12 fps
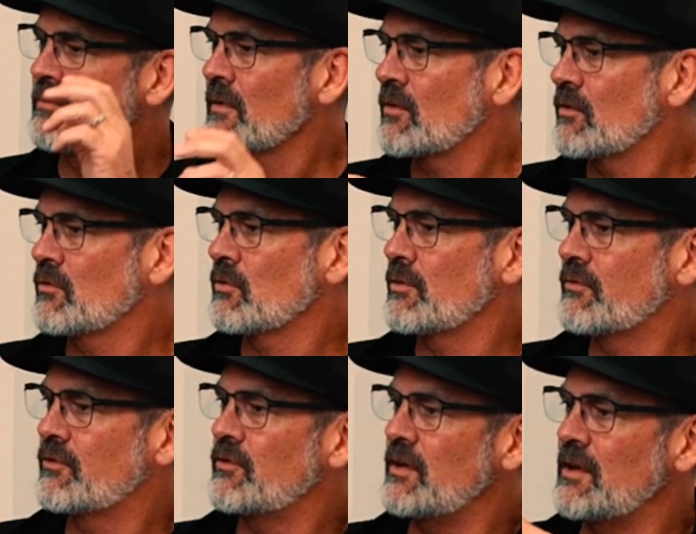sort of
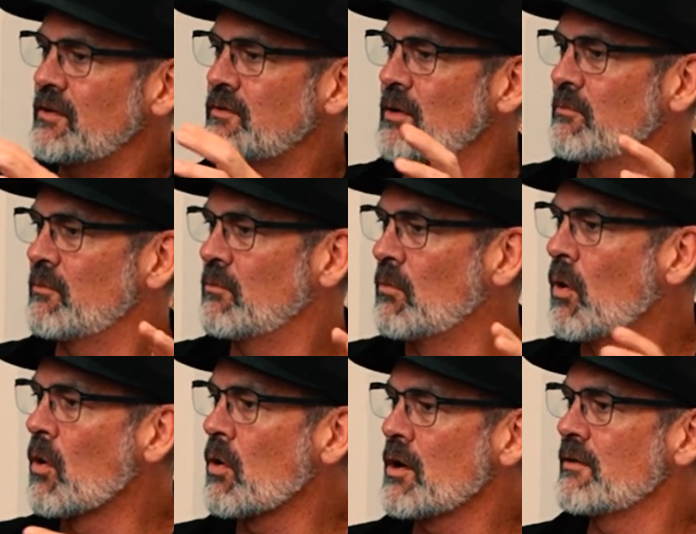see some
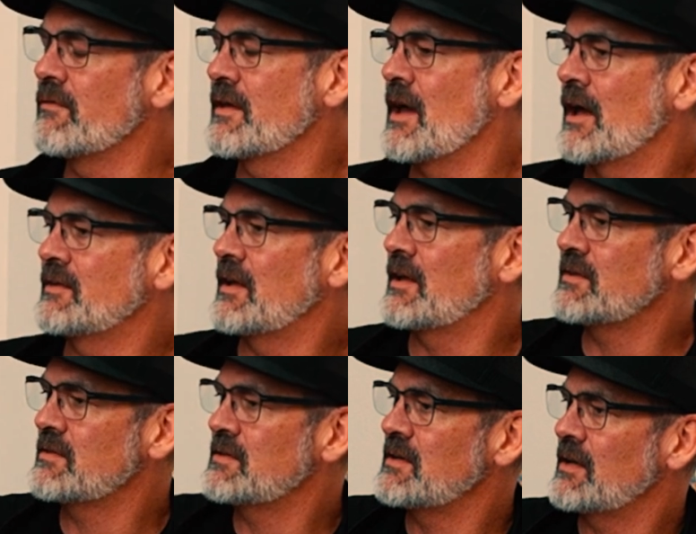more of the
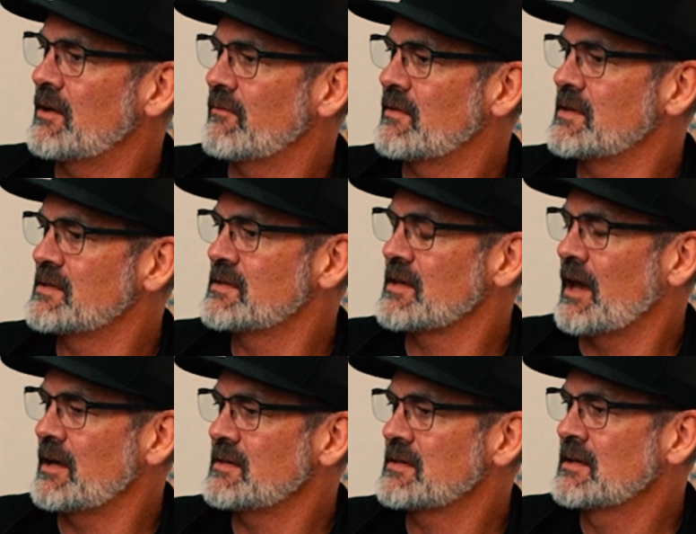identity of these
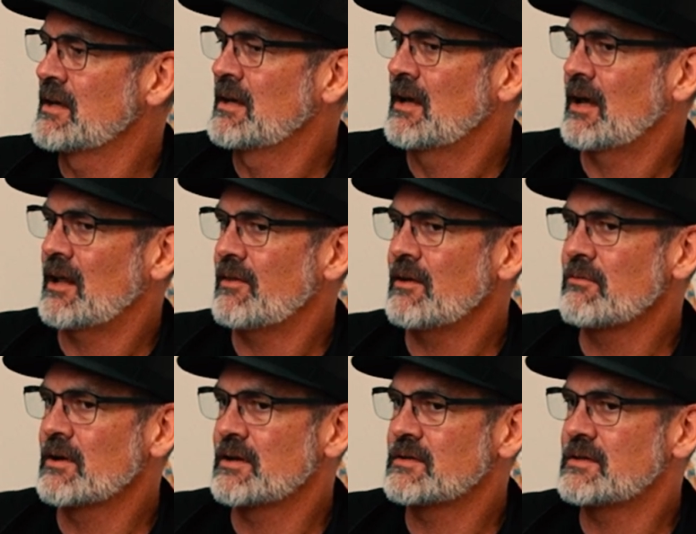sites. And I think we're
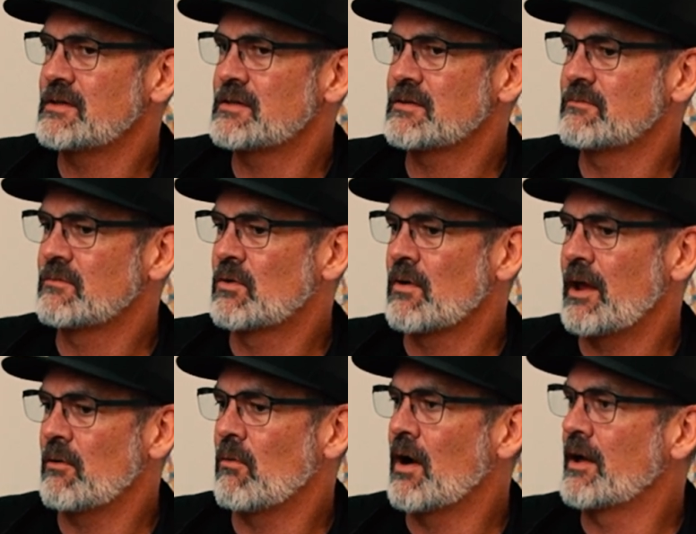going to see some great
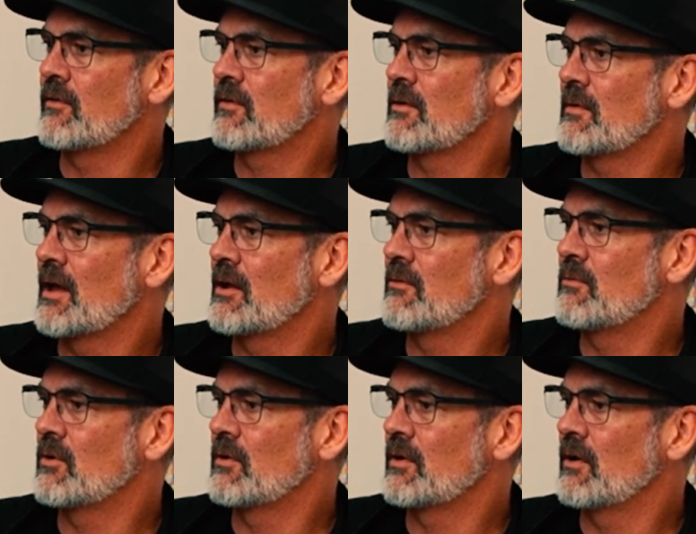wines coming out of
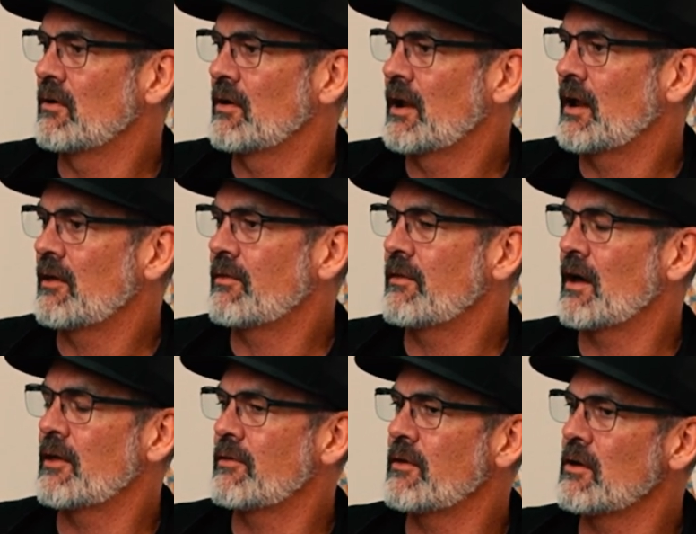Bordeaux. And yeah. I
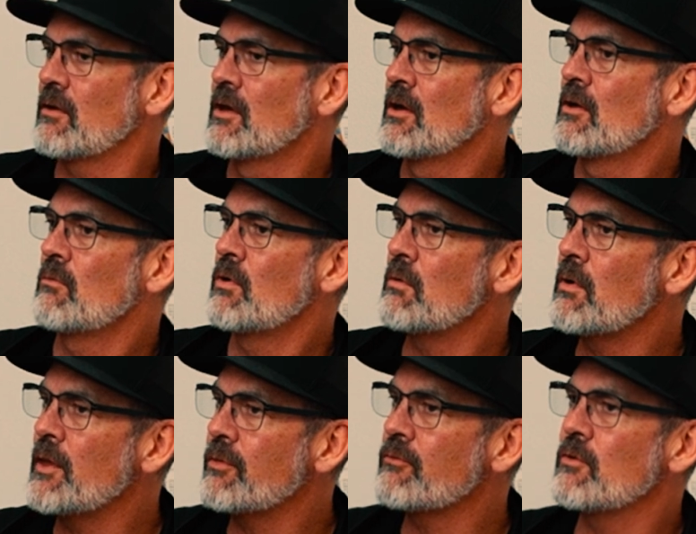think we
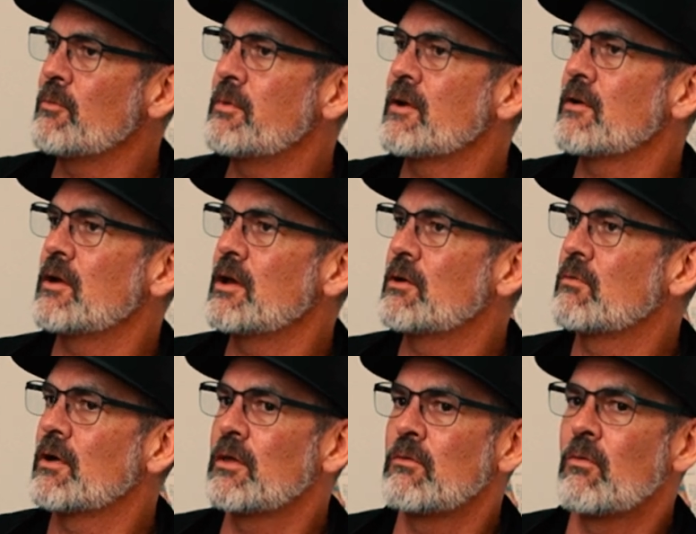went through a period where
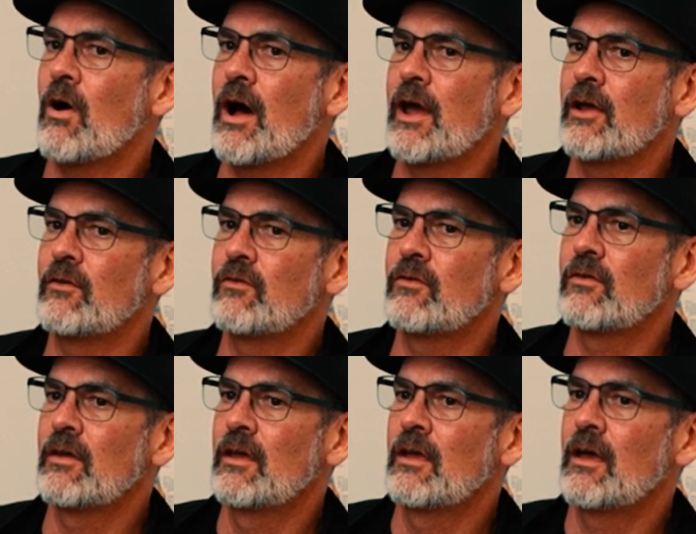the wines
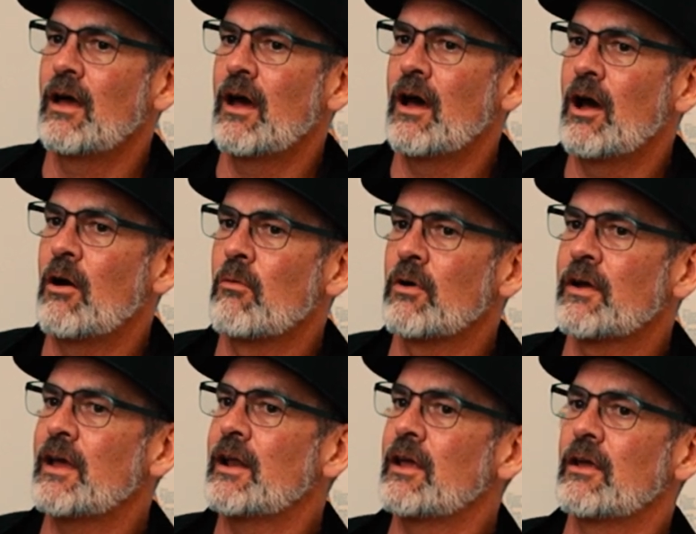were
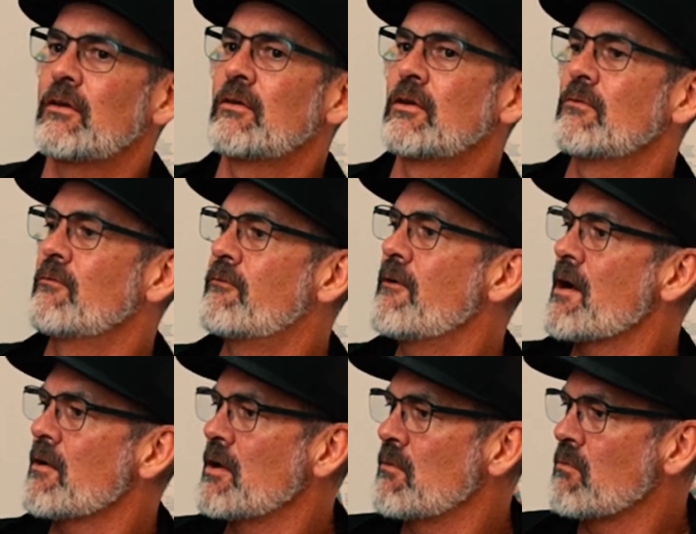getting
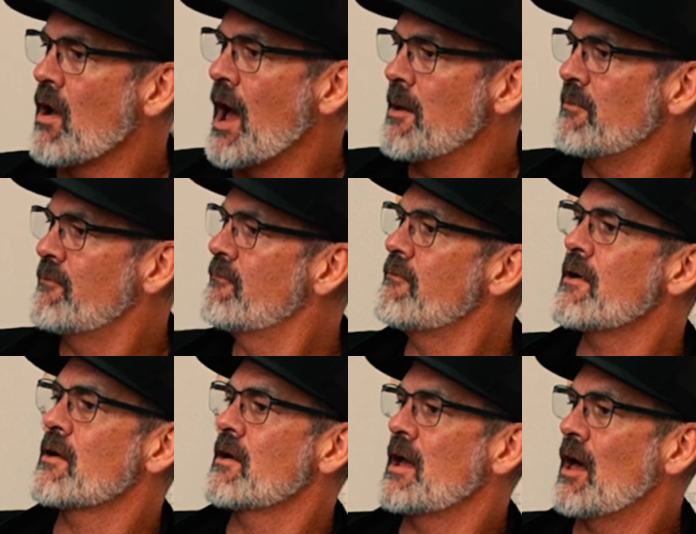very ripe,
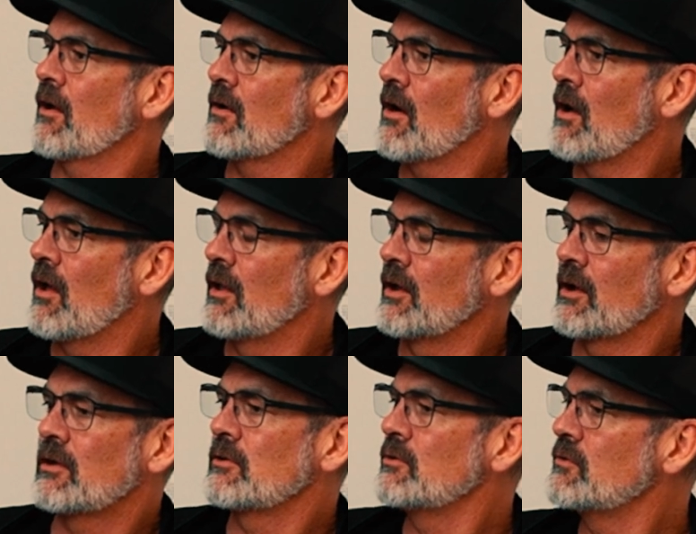very alcoholic,
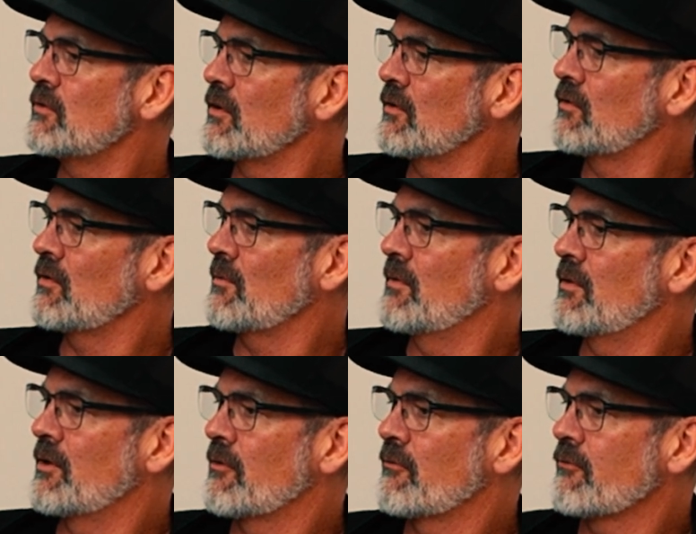losing some of
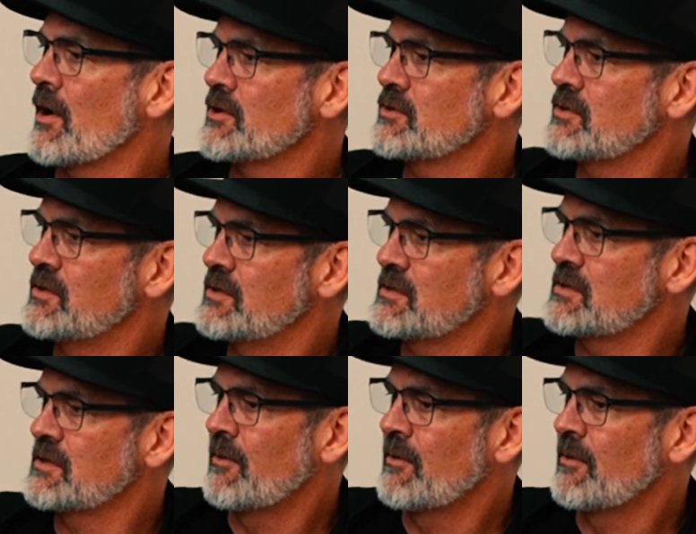their freshness.